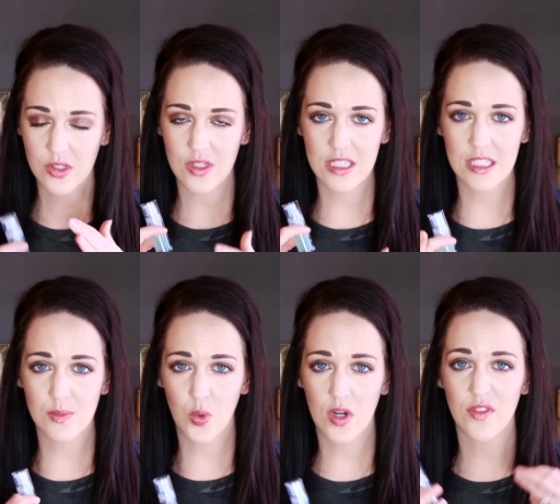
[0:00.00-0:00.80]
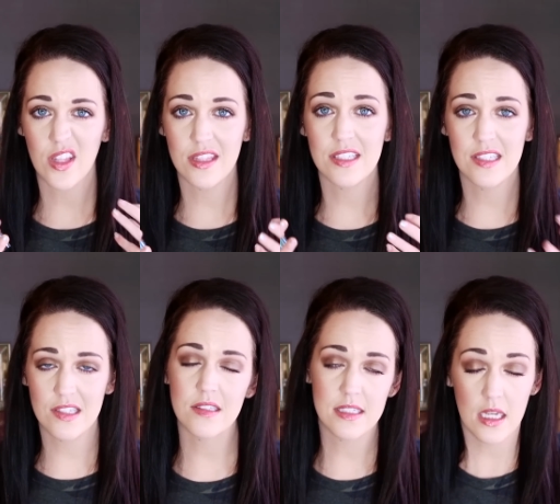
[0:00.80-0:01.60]
So this is more of, this
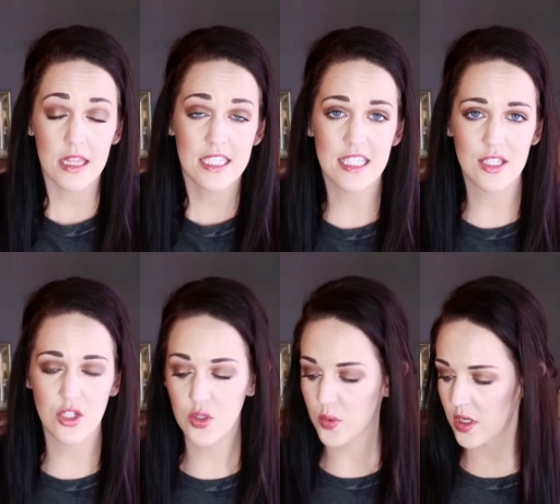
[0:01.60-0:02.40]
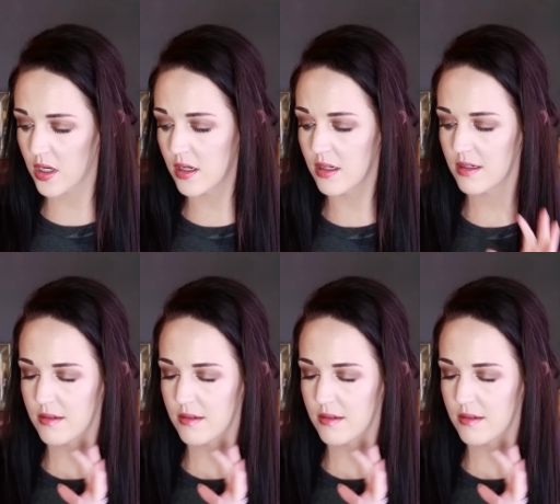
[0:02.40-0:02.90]
is, this is a newer